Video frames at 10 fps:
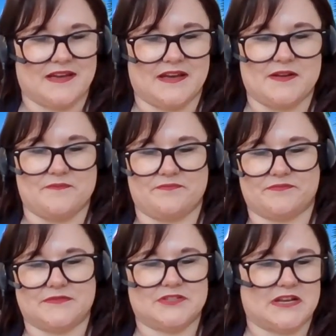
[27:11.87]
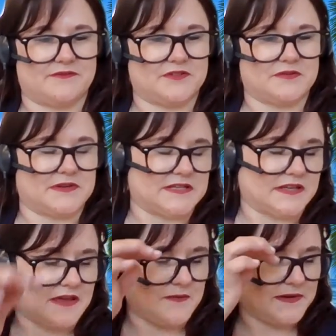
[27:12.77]
Jennifer, do you want to
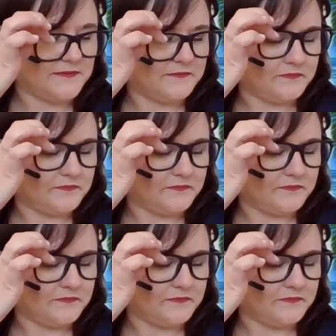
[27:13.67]
take that one?